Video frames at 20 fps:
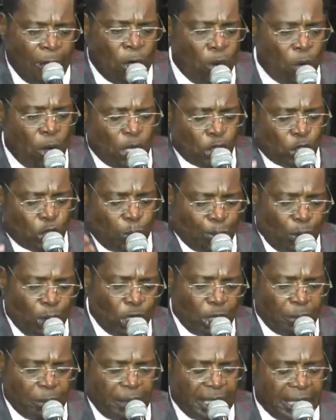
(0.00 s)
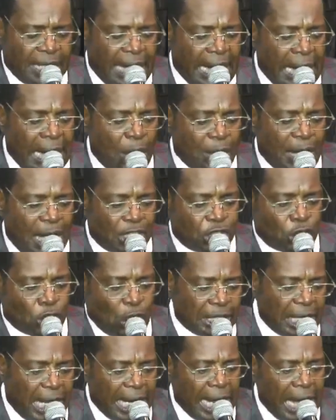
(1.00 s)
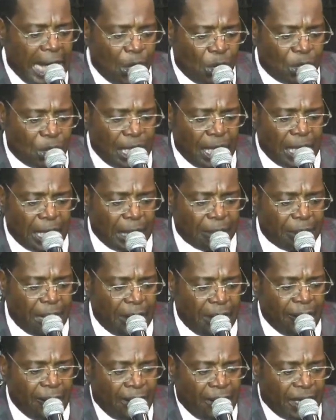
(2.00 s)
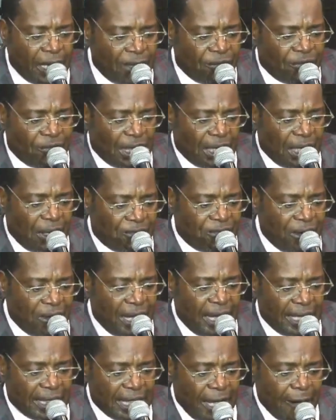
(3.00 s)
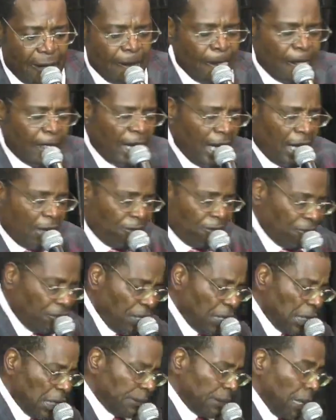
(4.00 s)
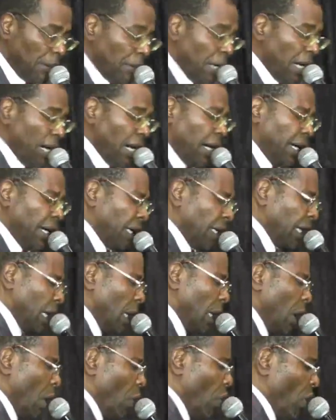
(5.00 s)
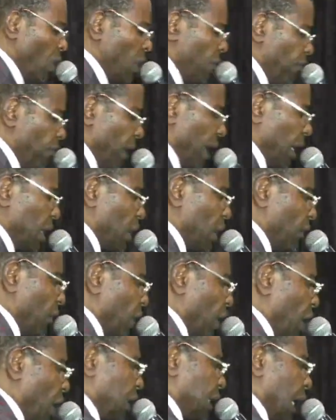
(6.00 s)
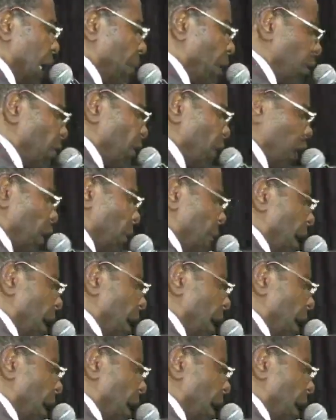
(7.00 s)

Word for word: who want to pull me down. I don't allow them, Heavenly Heavenly Father, I fill my mind with the faith of God. Come on, fill your